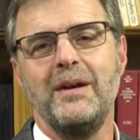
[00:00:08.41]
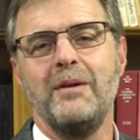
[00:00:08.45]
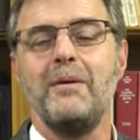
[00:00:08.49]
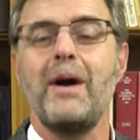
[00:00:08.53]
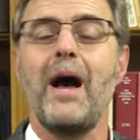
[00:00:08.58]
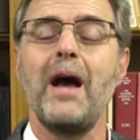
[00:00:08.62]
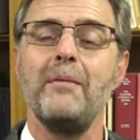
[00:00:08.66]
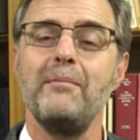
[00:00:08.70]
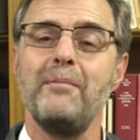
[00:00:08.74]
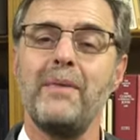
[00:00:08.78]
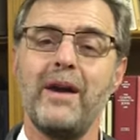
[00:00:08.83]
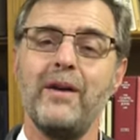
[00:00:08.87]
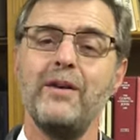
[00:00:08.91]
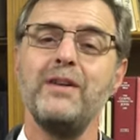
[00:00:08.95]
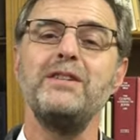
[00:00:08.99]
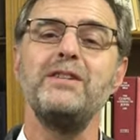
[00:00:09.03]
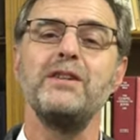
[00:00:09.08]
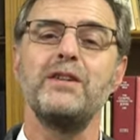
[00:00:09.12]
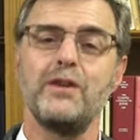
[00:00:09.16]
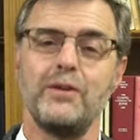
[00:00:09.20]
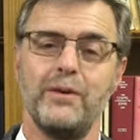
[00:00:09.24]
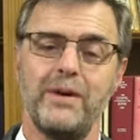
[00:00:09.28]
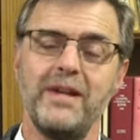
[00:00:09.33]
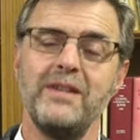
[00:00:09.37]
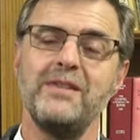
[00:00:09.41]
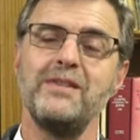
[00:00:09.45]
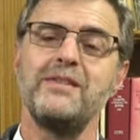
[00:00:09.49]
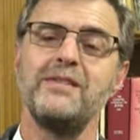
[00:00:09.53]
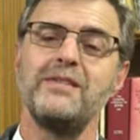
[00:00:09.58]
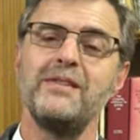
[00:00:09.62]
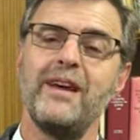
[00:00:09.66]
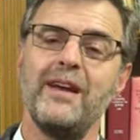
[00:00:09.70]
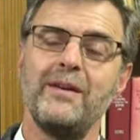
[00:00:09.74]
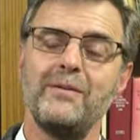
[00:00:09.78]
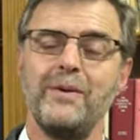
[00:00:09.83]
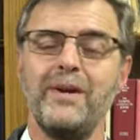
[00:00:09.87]
I'm married to
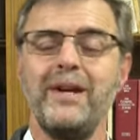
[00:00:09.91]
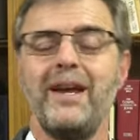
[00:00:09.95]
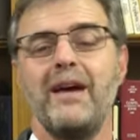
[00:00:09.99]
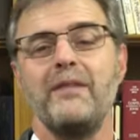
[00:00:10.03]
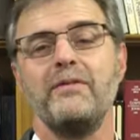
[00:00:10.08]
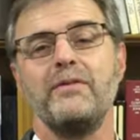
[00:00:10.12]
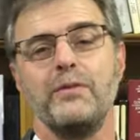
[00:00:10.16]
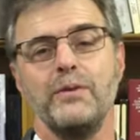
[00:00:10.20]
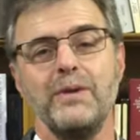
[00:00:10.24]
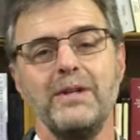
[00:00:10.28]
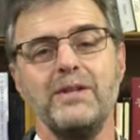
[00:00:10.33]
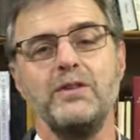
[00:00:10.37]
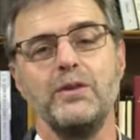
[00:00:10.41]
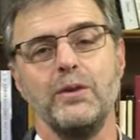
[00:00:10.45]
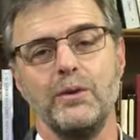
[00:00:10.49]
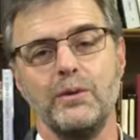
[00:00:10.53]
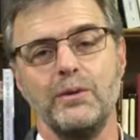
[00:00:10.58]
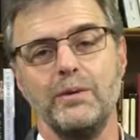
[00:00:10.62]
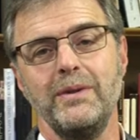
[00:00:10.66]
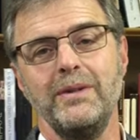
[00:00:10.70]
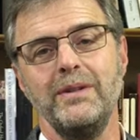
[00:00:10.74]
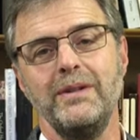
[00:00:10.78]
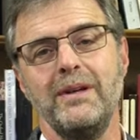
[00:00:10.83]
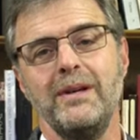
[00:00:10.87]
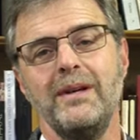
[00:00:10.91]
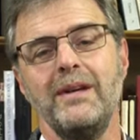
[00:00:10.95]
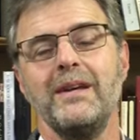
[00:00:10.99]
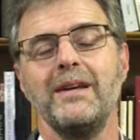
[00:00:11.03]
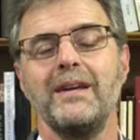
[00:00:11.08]
Chris, and we have three children